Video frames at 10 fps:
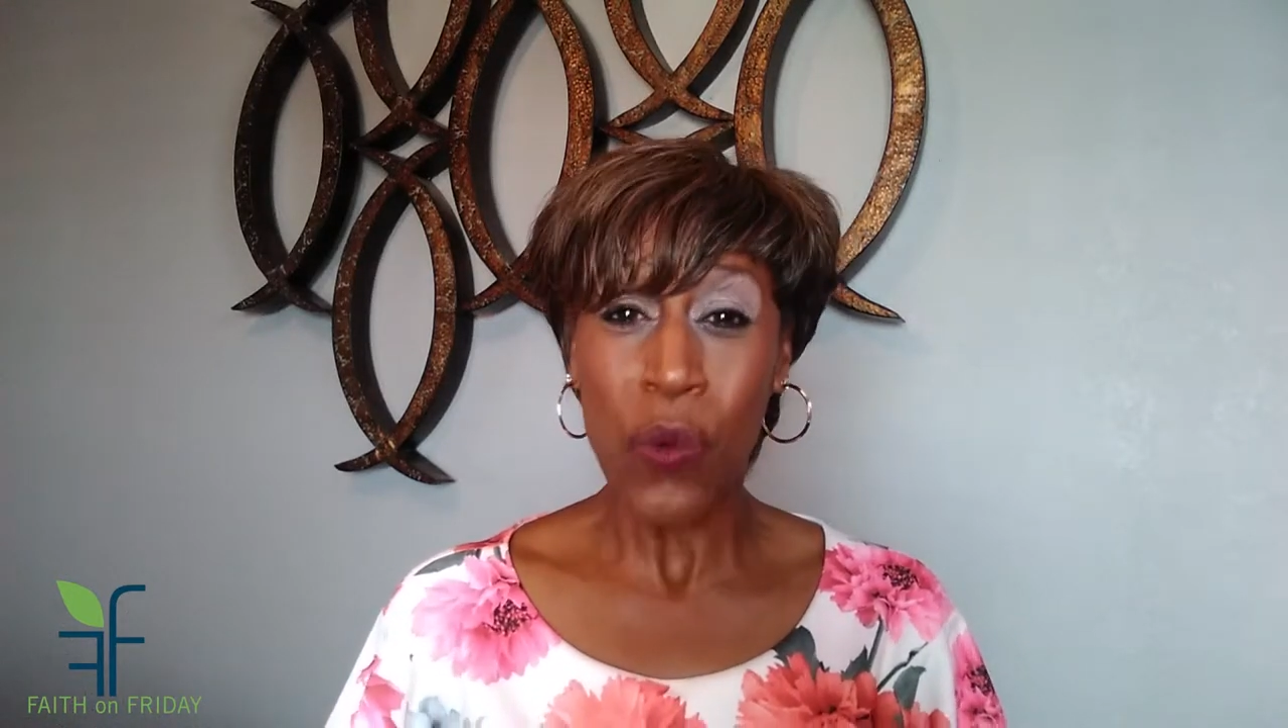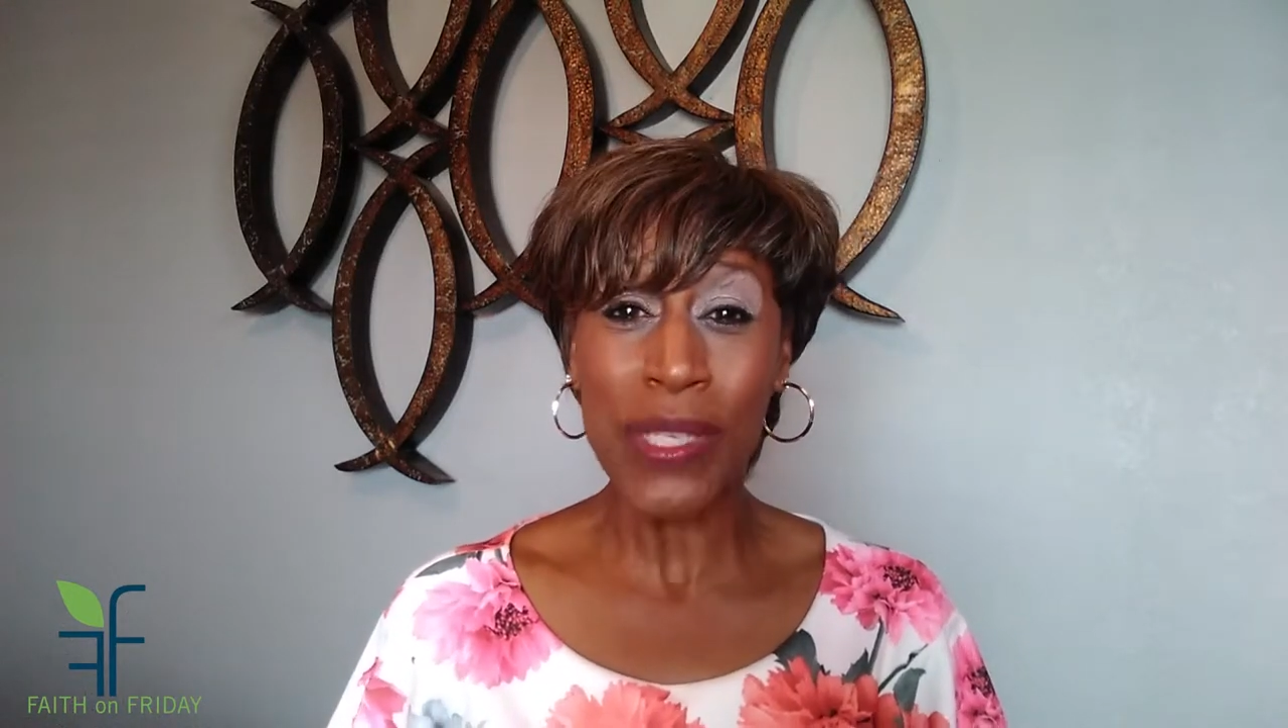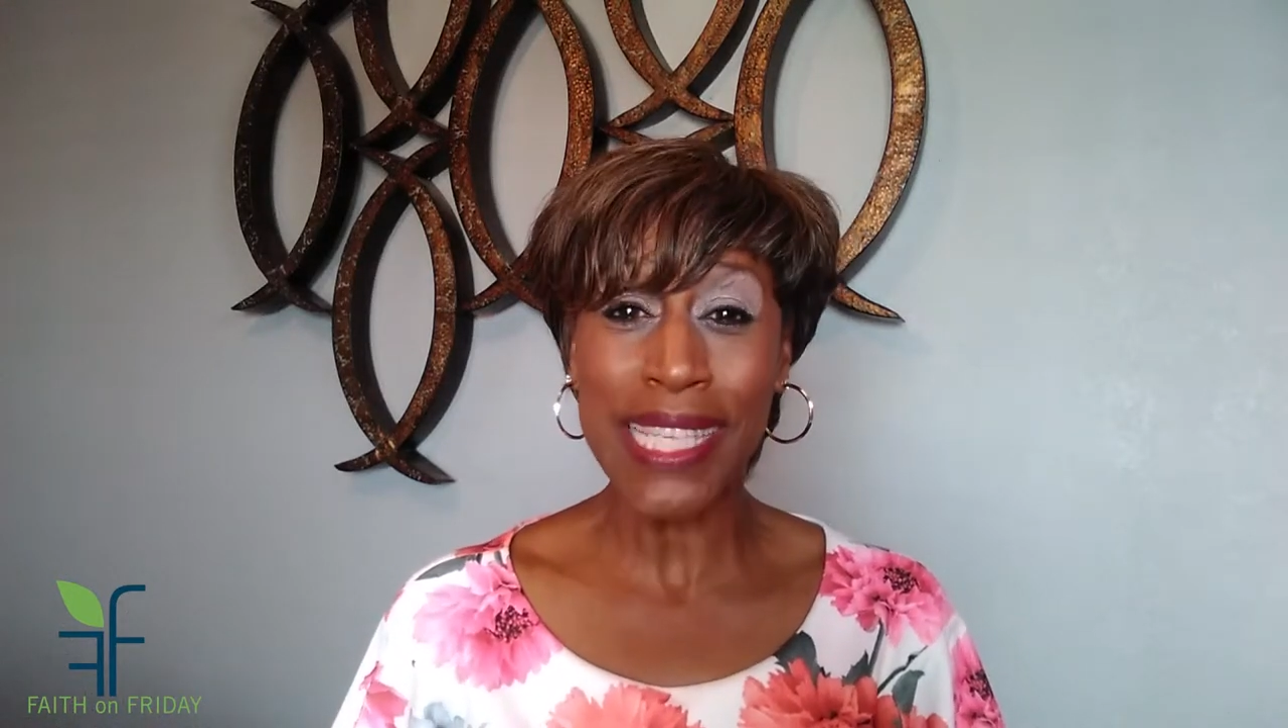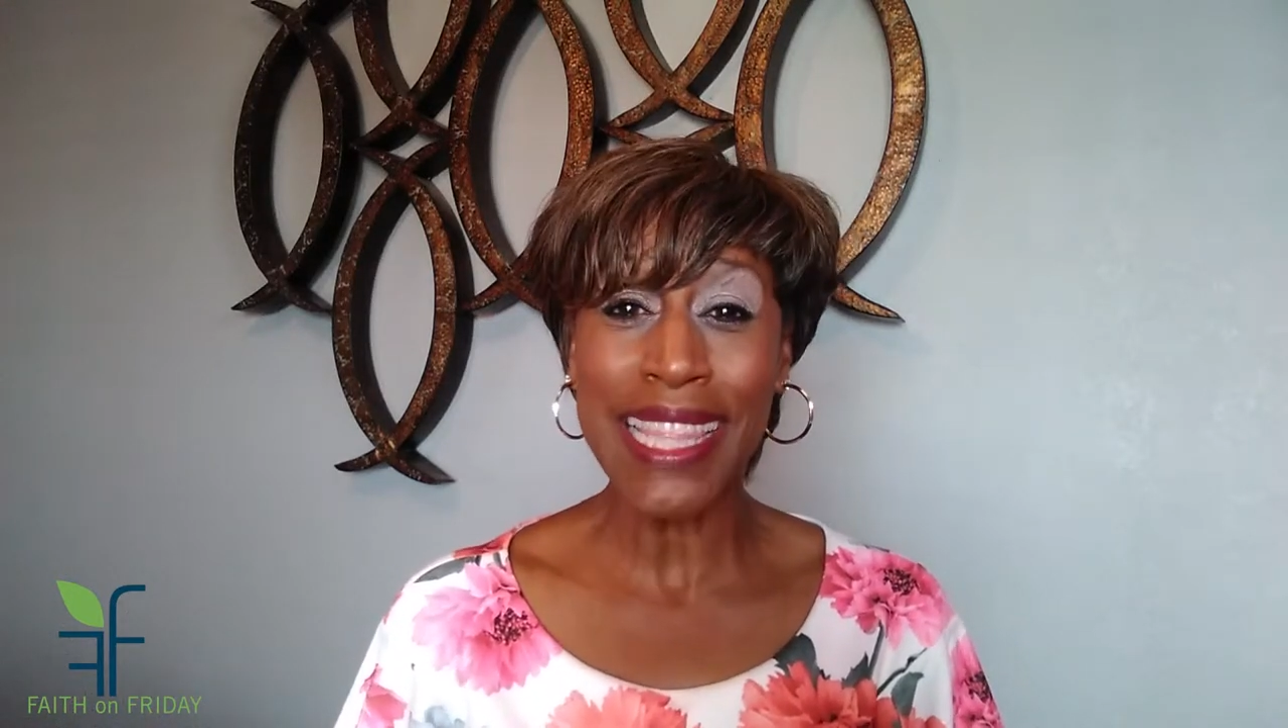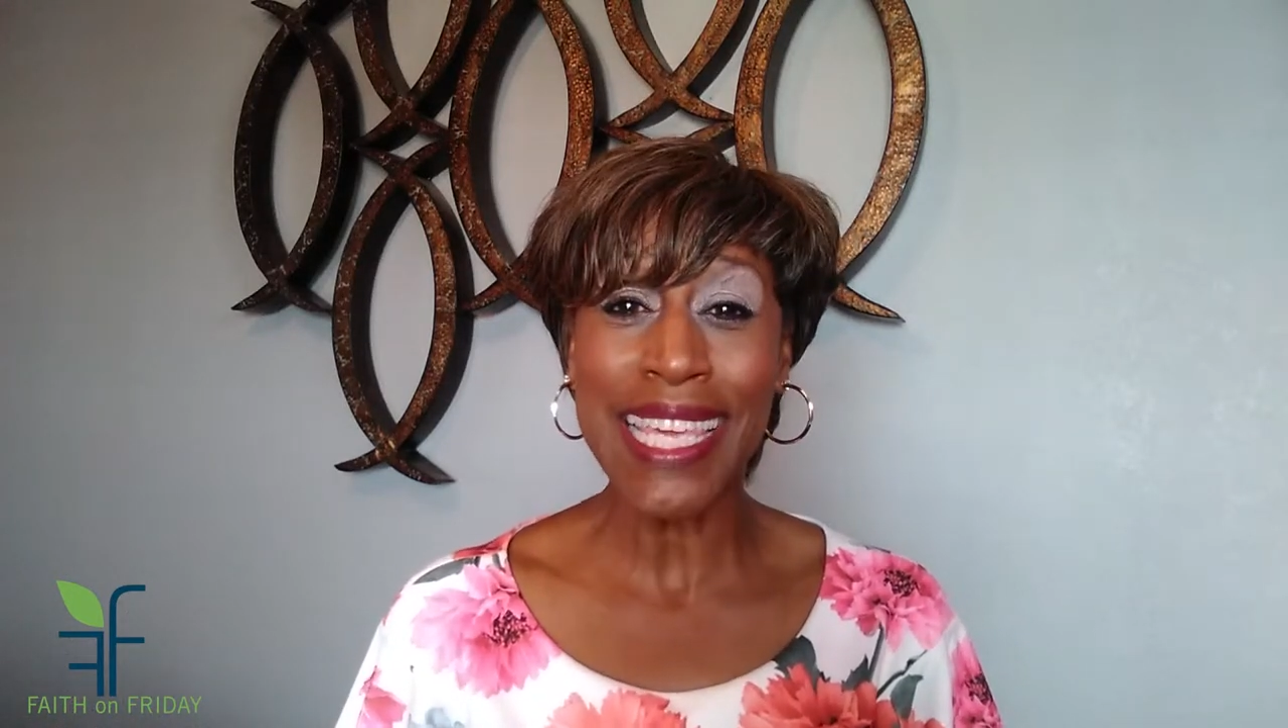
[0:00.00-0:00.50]

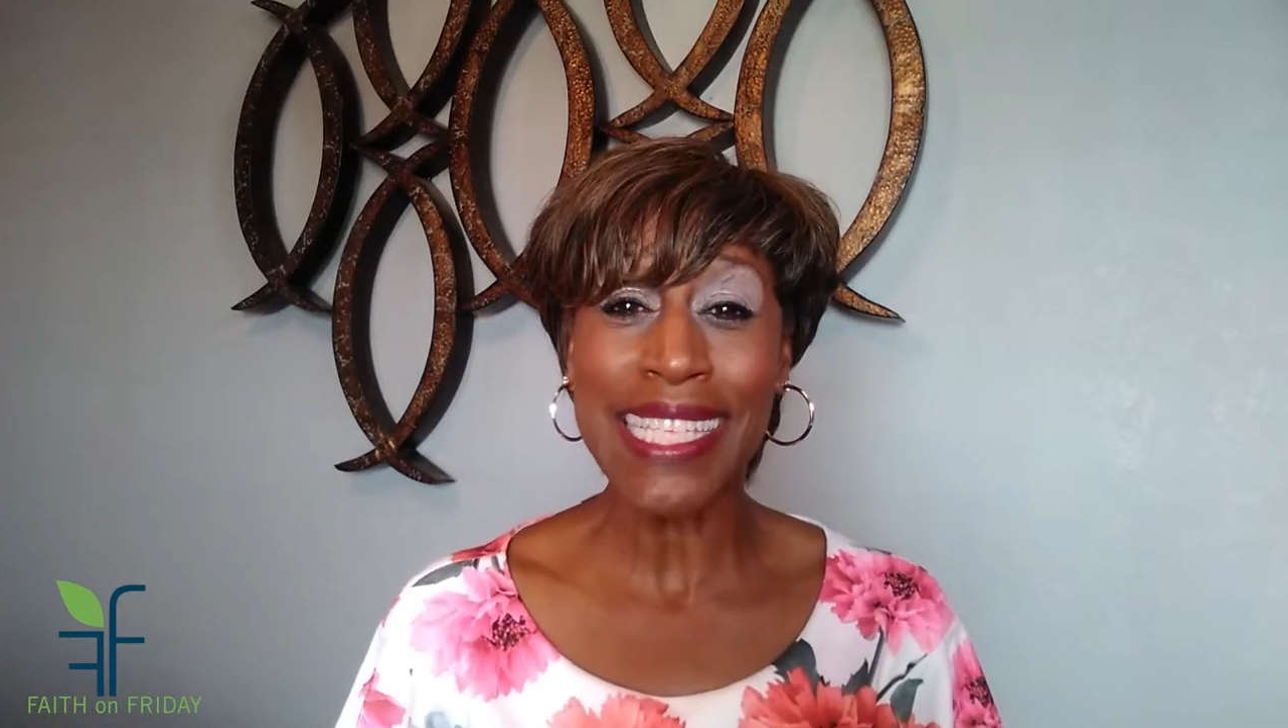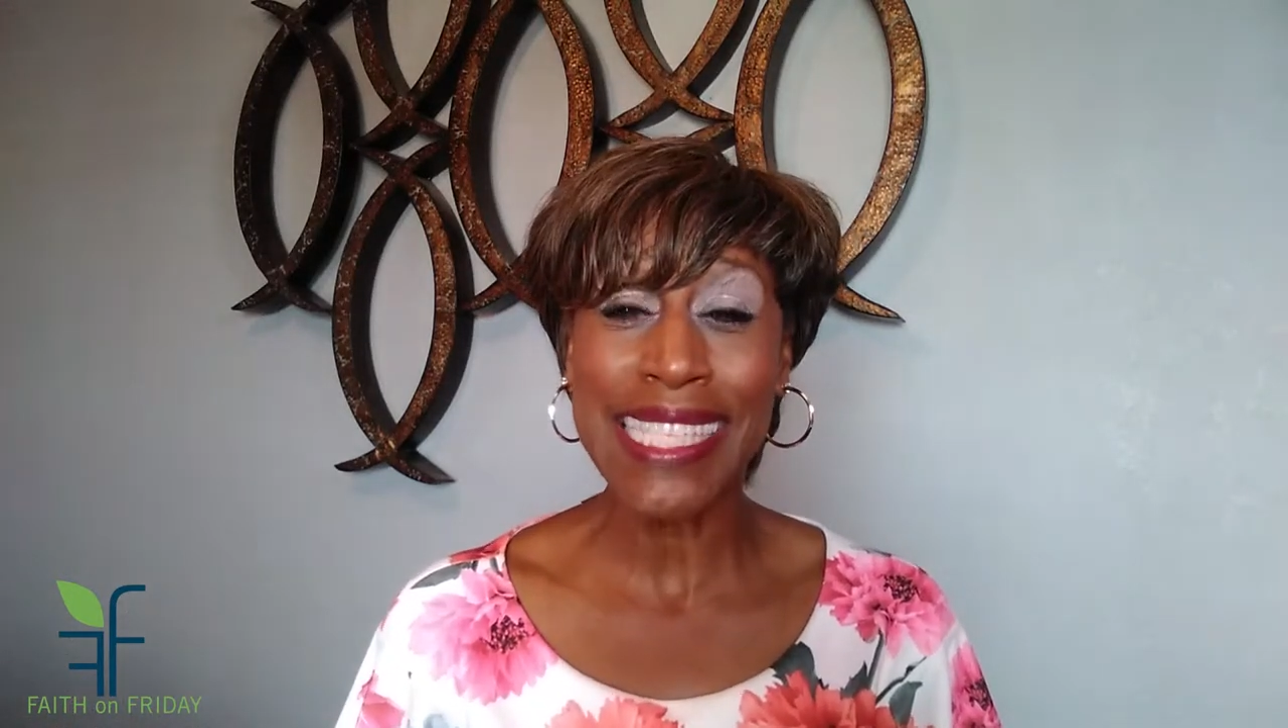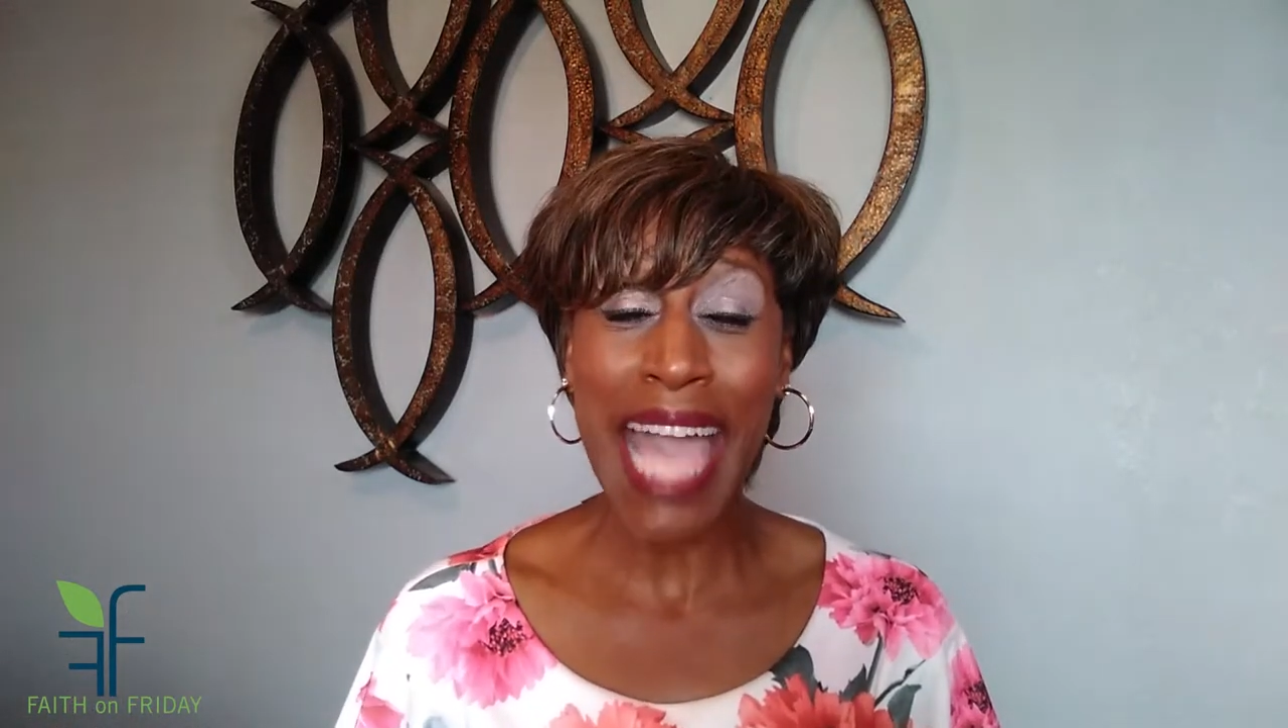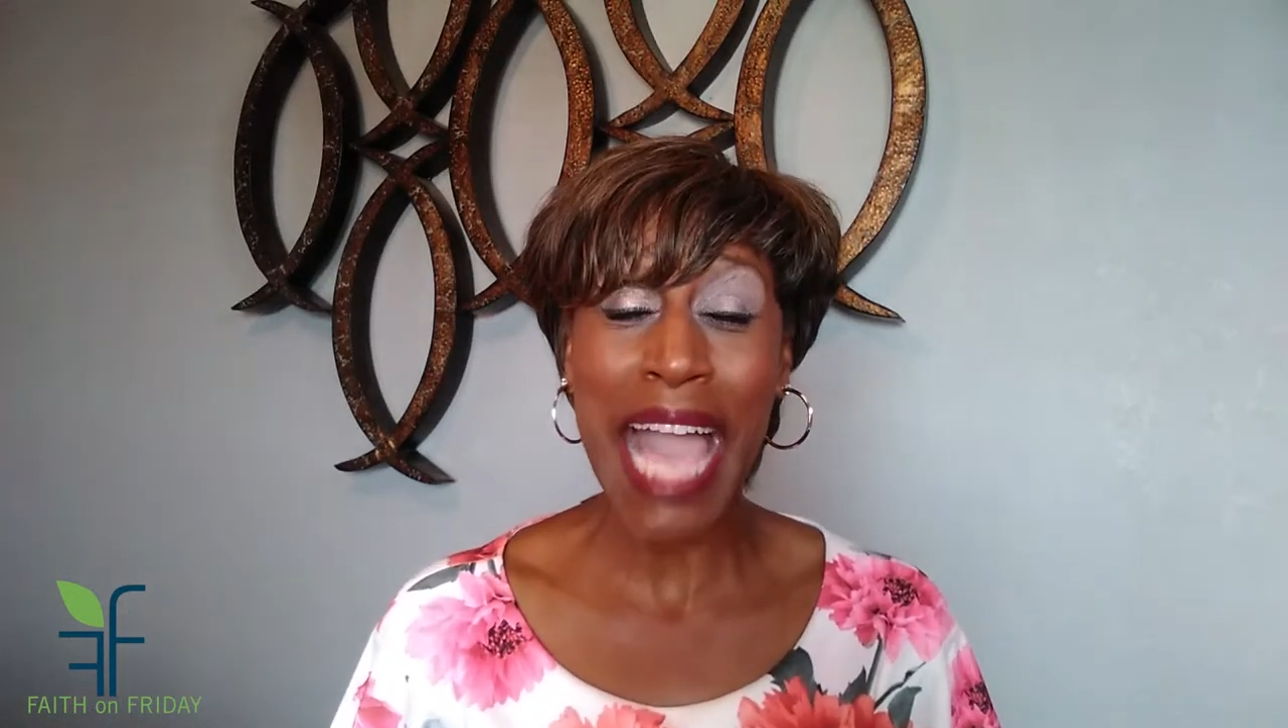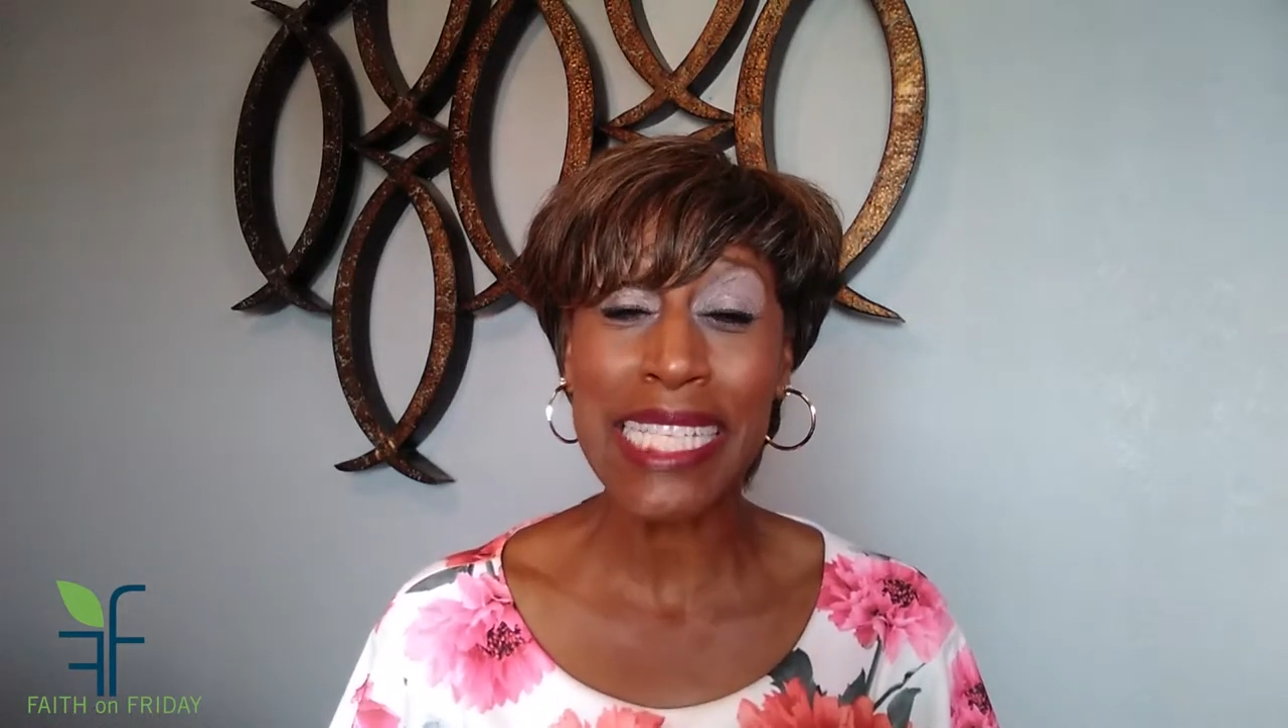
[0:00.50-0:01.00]
was in the
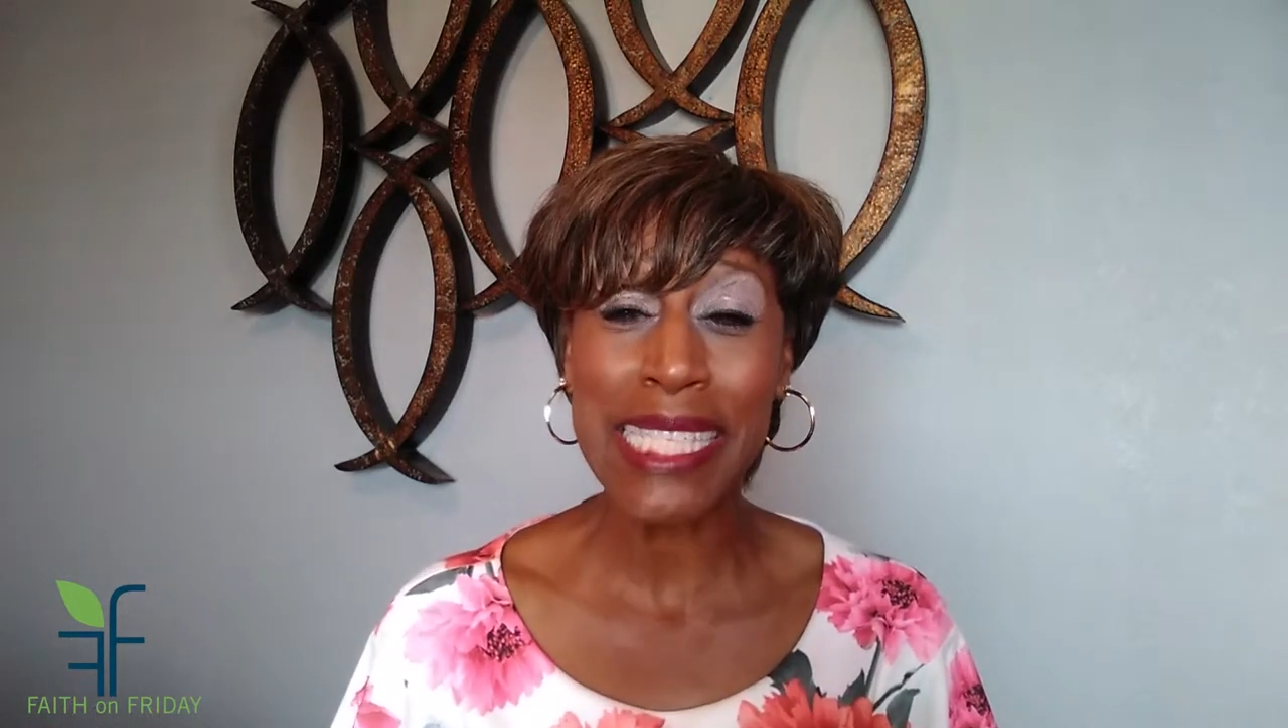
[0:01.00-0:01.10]
exact